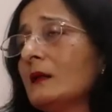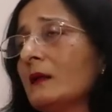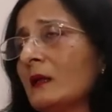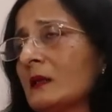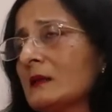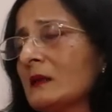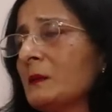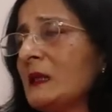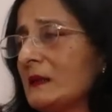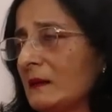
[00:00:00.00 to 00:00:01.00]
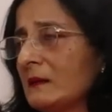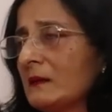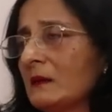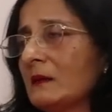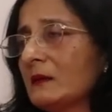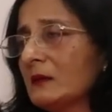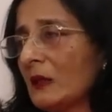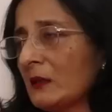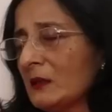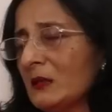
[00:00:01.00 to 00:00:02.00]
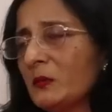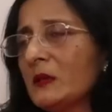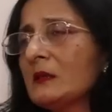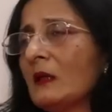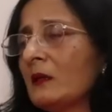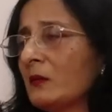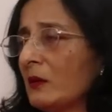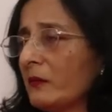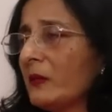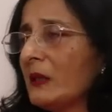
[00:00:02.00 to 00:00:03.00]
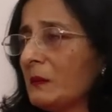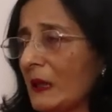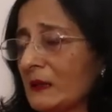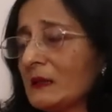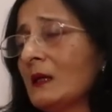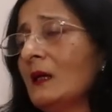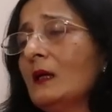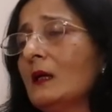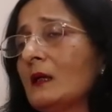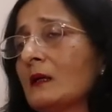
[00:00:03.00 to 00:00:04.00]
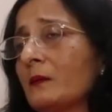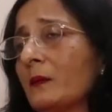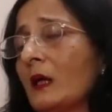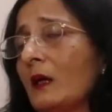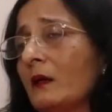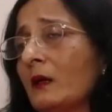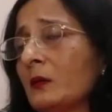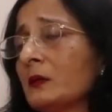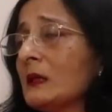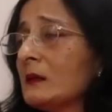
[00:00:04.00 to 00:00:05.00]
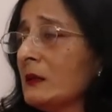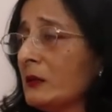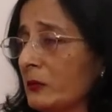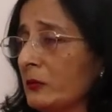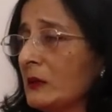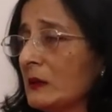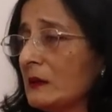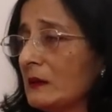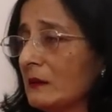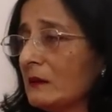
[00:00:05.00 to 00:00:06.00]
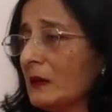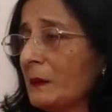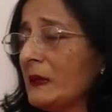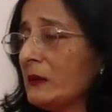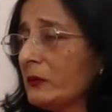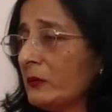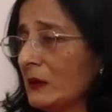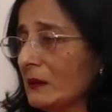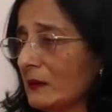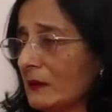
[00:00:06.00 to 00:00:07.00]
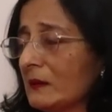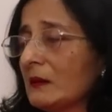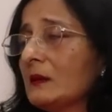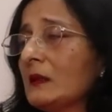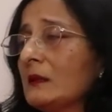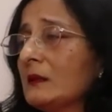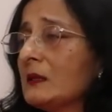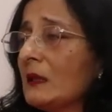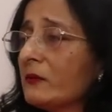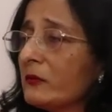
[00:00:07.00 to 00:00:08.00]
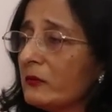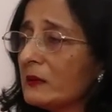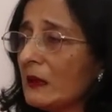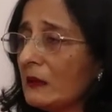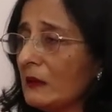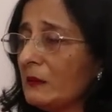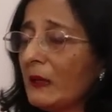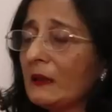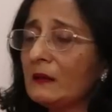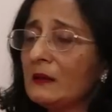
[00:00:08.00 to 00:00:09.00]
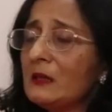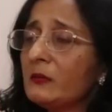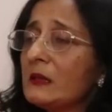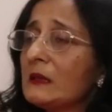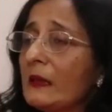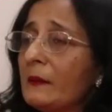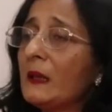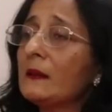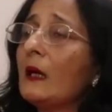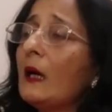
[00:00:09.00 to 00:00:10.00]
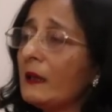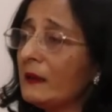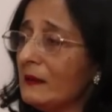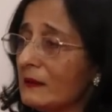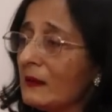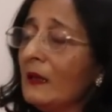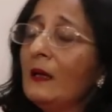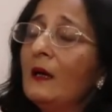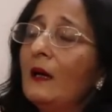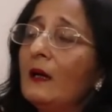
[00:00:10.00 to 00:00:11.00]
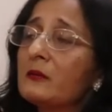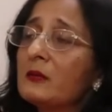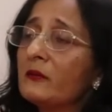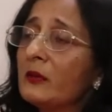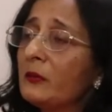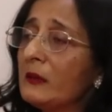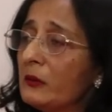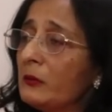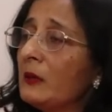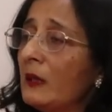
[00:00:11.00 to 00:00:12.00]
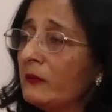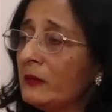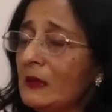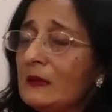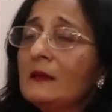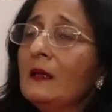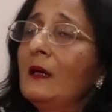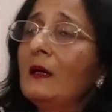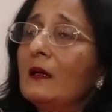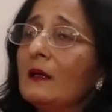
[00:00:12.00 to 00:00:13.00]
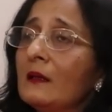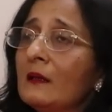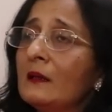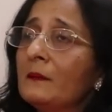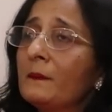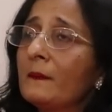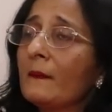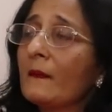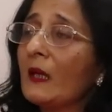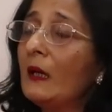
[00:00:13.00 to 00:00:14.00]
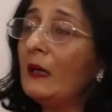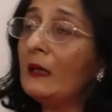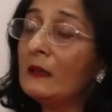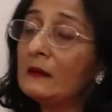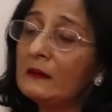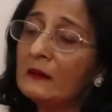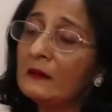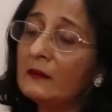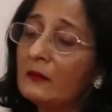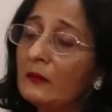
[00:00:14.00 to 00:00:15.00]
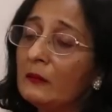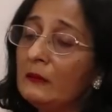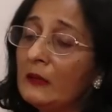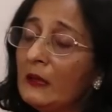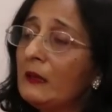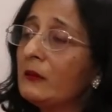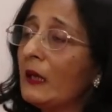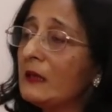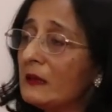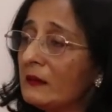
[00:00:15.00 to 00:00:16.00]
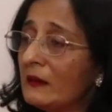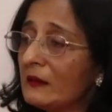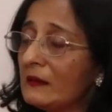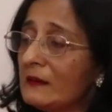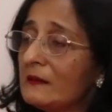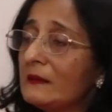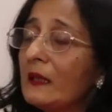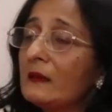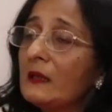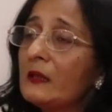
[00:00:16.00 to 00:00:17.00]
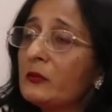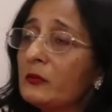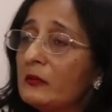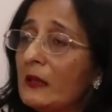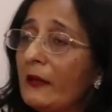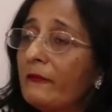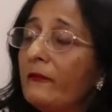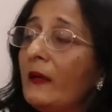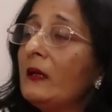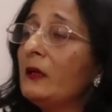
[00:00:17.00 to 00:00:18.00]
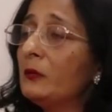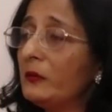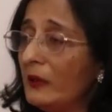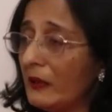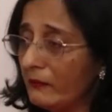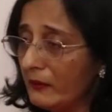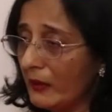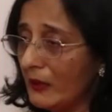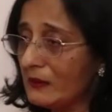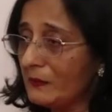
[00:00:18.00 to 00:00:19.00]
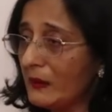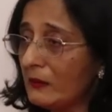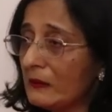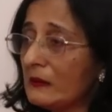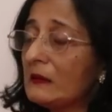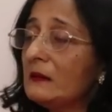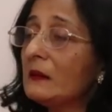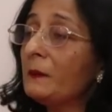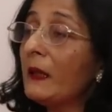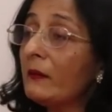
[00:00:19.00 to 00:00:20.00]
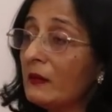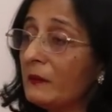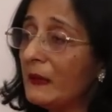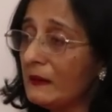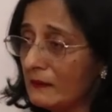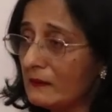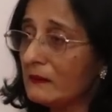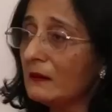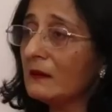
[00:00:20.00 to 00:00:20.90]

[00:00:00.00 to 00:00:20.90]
There are some incidental charges, which are not very much. Around 30 students, Nepali students, get the chance to study in Bangladesh, which is among the highest out of the 22 countries. And the only criteria is that they should have very good grades, because it is a merit-based